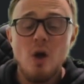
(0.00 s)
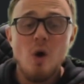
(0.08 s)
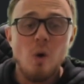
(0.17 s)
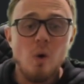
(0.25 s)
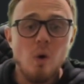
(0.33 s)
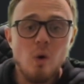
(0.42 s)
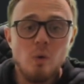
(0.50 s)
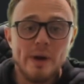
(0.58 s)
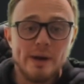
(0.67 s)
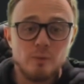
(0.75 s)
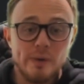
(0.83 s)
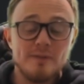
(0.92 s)
Or
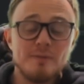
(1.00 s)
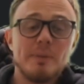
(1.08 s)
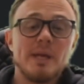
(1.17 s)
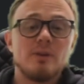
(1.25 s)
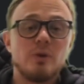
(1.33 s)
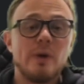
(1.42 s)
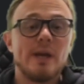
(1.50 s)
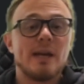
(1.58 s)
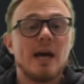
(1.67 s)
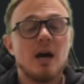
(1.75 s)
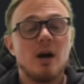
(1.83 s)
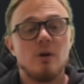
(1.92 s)
what we've been doing
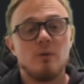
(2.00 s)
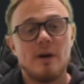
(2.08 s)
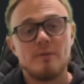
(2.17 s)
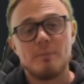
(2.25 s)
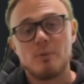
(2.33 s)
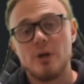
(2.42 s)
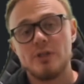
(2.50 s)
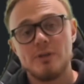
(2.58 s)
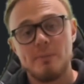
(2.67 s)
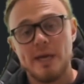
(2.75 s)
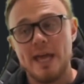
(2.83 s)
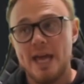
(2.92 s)
now, I've approached the
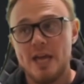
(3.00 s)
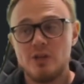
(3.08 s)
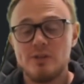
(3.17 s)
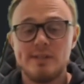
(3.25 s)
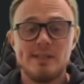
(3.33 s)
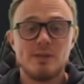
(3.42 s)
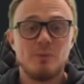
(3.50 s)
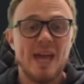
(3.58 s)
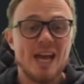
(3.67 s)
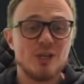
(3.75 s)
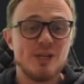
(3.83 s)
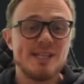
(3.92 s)
bigger agencies and we're
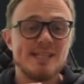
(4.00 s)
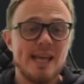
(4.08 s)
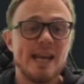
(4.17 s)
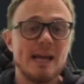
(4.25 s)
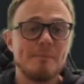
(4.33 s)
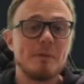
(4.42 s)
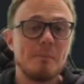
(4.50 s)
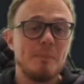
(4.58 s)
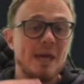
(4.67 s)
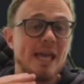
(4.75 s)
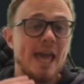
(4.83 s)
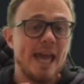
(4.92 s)
actually setting up the
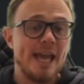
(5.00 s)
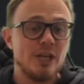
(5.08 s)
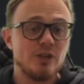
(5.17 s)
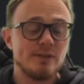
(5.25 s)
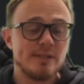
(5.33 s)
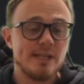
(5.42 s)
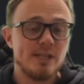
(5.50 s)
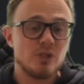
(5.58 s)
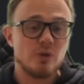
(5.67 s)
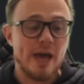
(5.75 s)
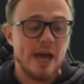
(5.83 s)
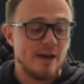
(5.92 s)
bigger agencies
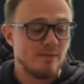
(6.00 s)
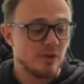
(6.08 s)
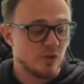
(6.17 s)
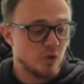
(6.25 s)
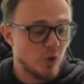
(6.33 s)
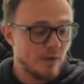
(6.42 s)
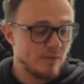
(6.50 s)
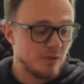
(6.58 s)
to have service